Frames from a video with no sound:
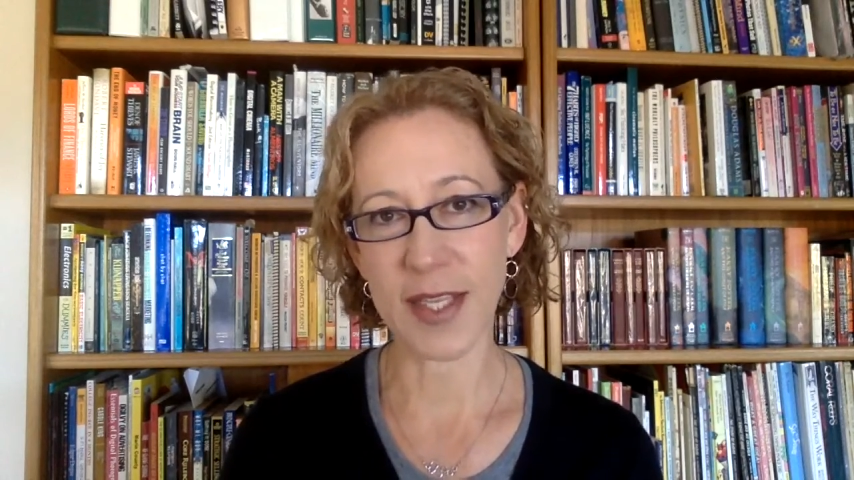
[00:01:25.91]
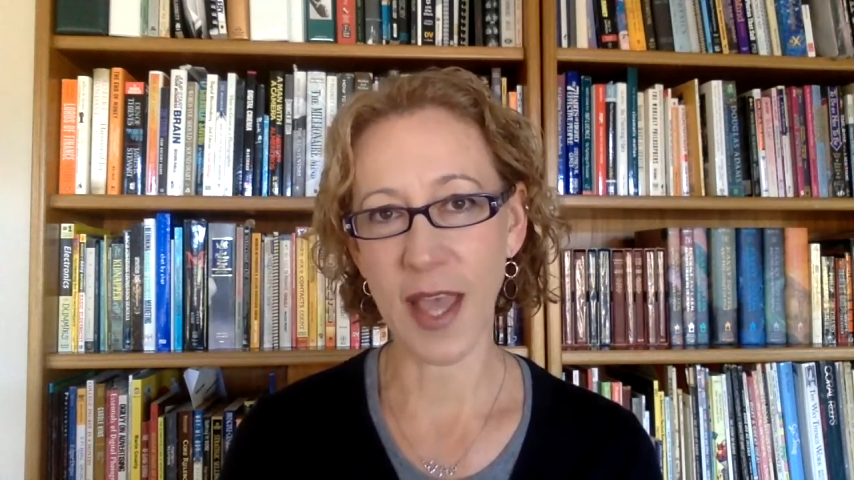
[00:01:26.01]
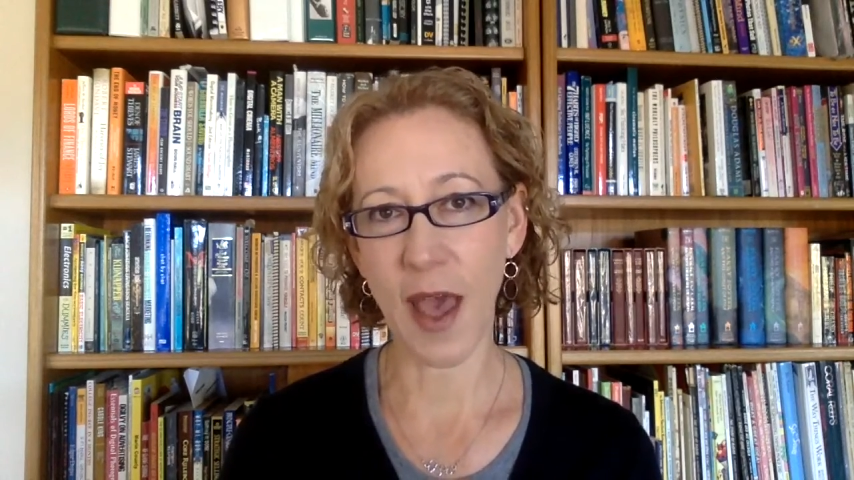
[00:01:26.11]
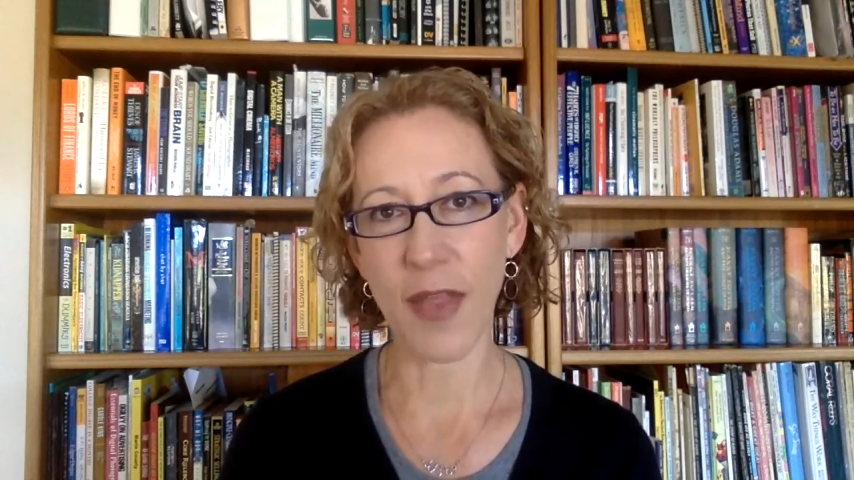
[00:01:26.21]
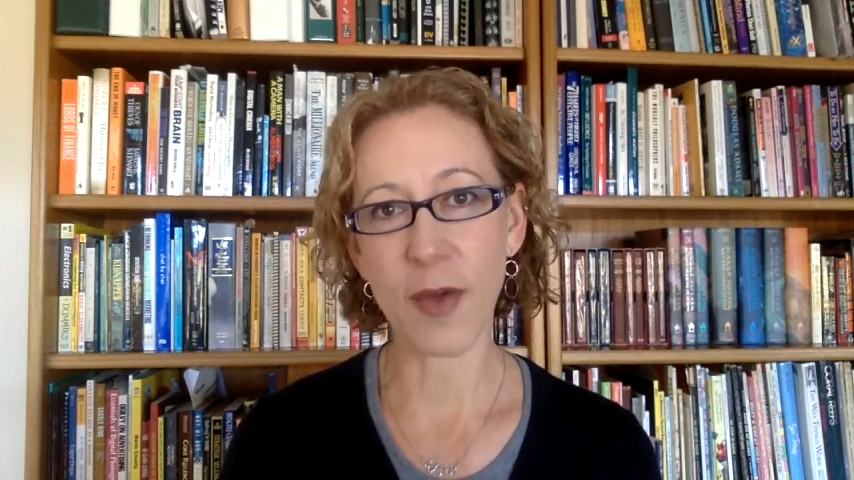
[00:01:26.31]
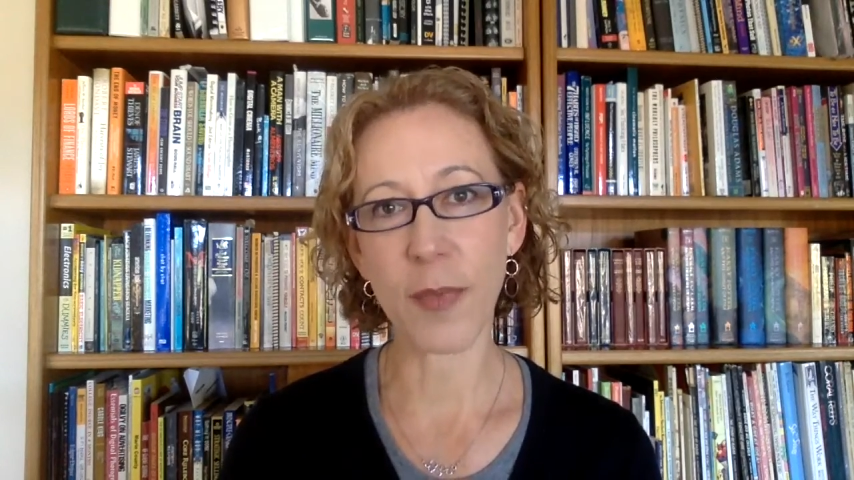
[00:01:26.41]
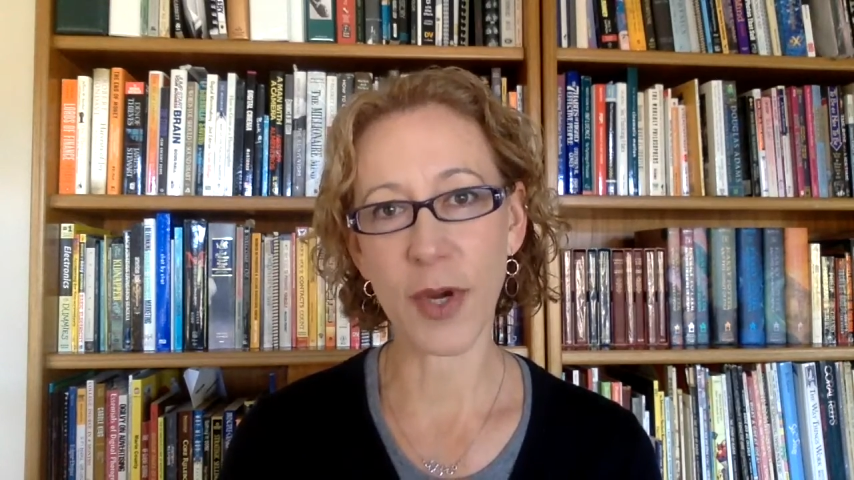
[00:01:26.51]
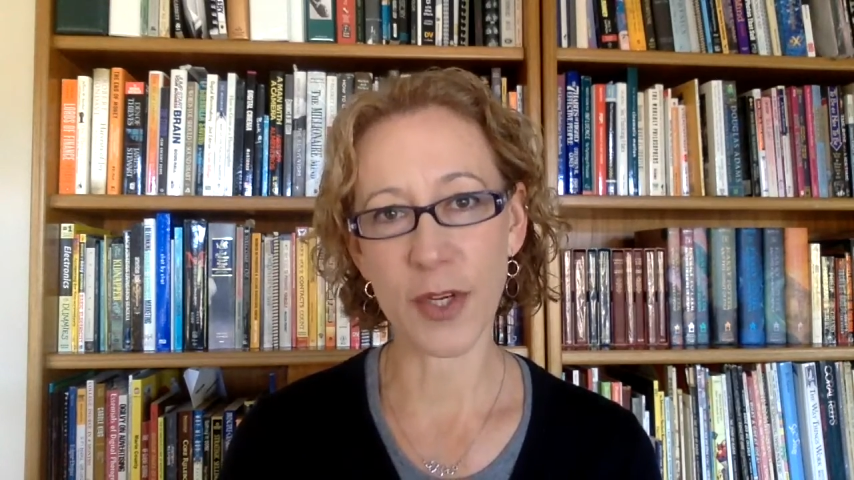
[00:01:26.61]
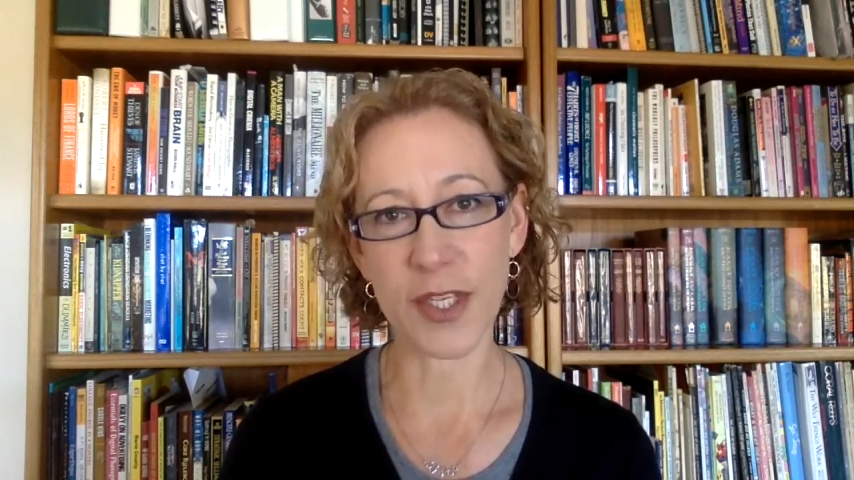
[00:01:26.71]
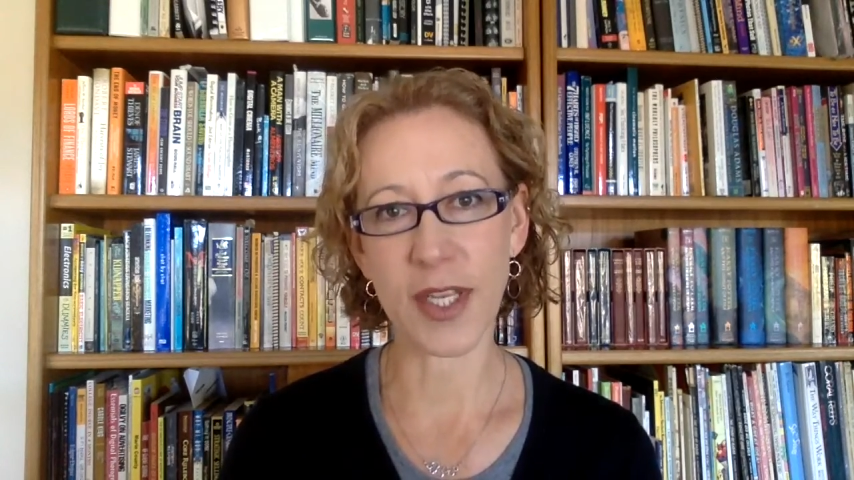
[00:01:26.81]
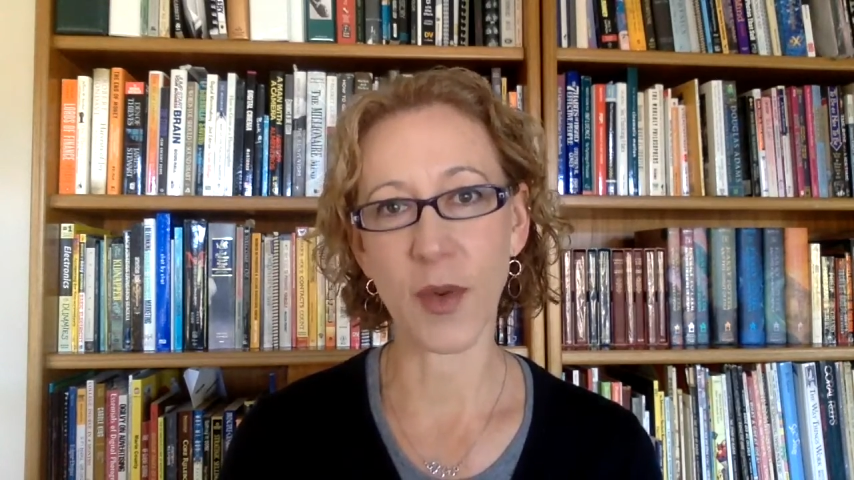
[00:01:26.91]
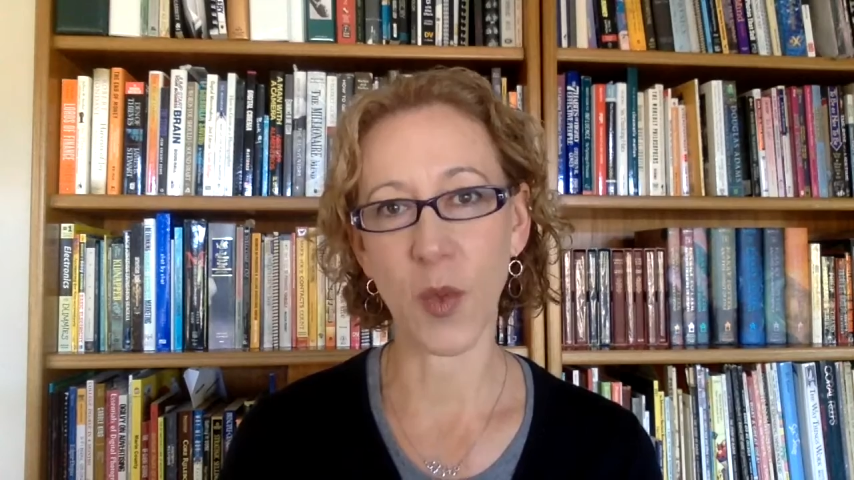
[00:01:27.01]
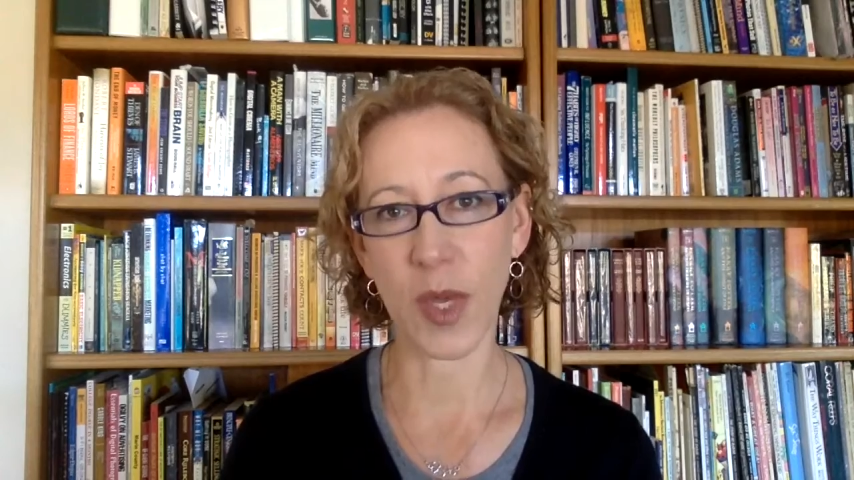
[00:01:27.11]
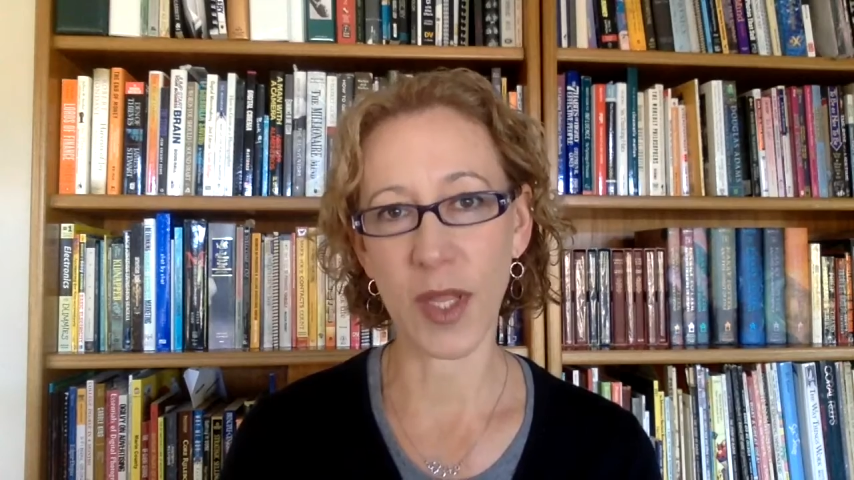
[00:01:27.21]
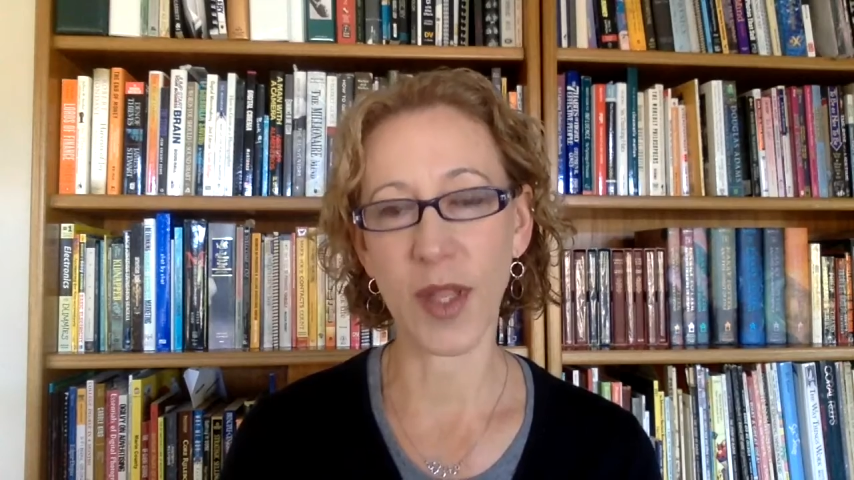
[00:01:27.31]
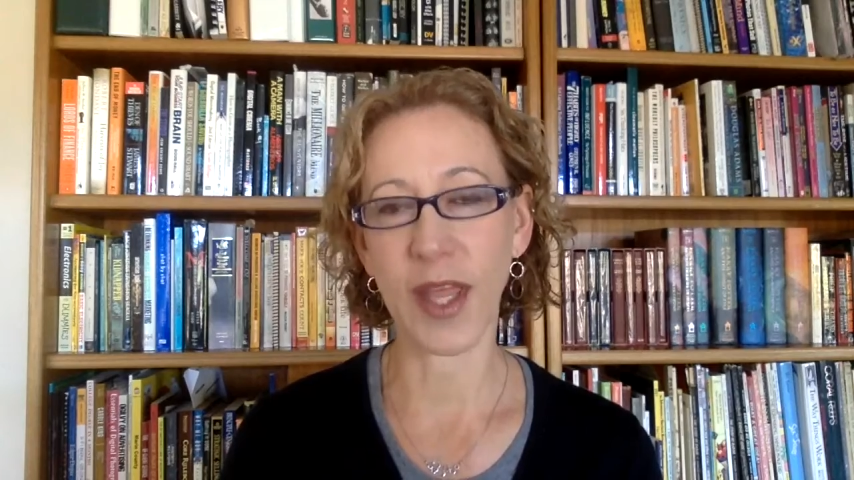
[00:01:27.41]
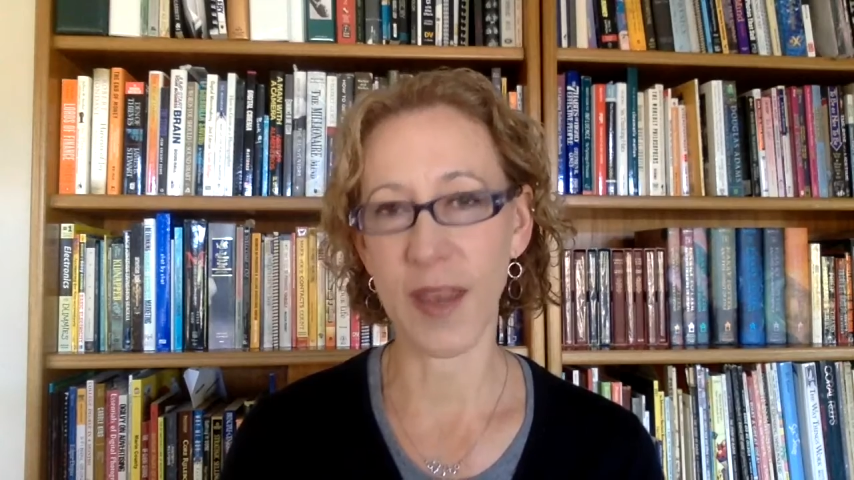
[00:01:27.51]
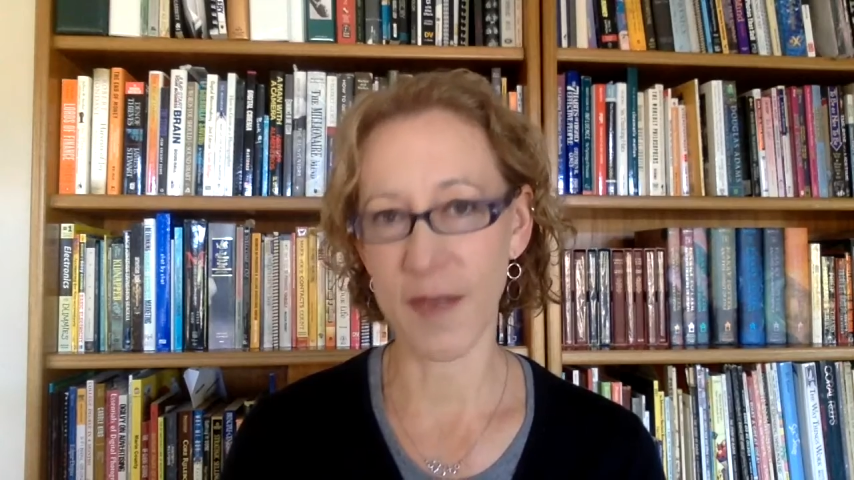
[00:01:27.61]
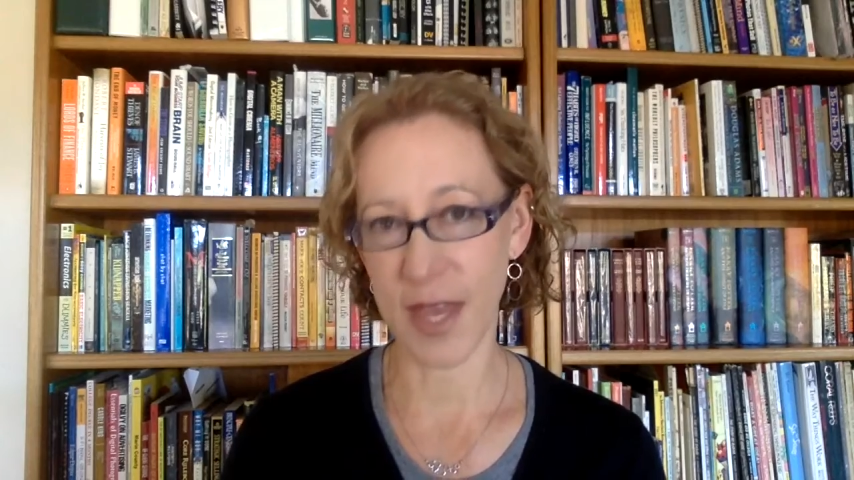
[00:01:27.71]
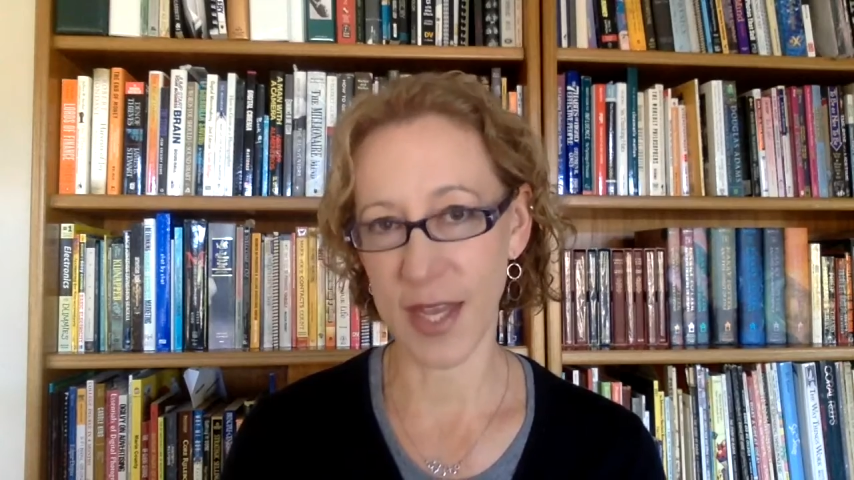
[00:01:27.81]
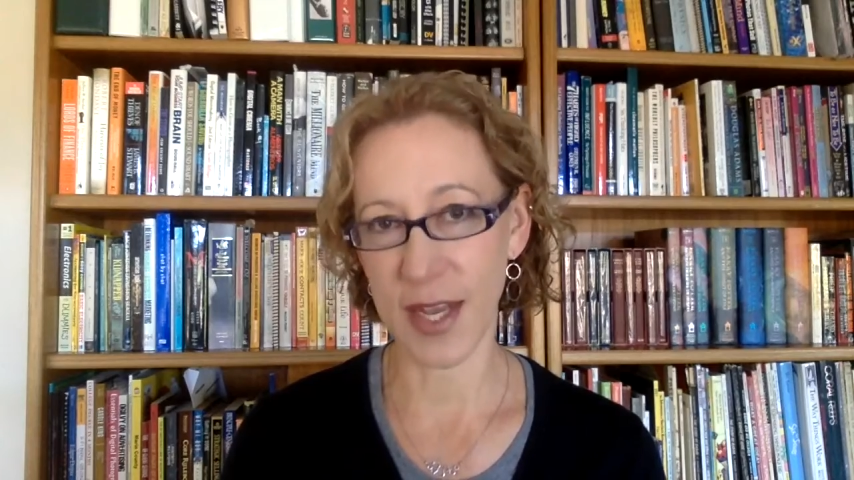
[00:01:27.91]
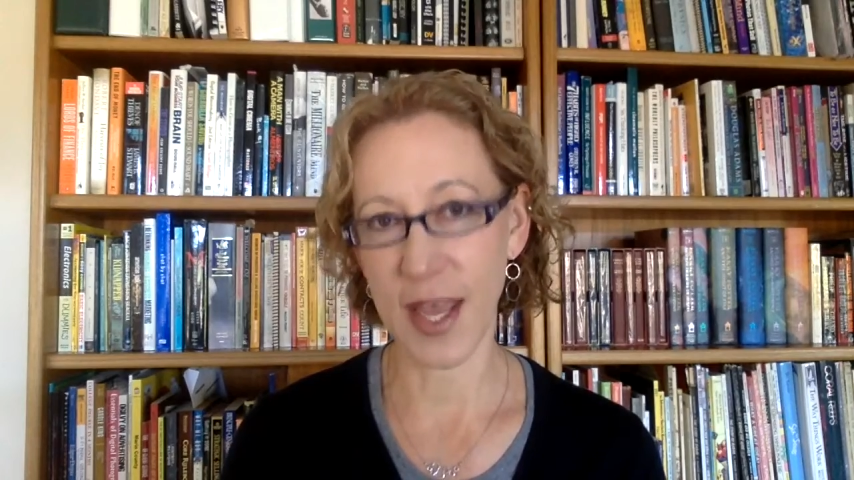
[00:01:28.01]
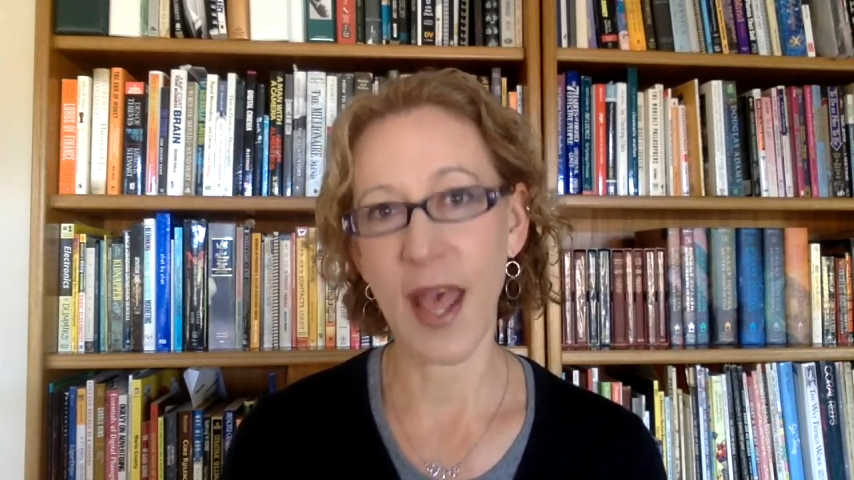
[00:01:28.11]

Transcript: the other person will give in.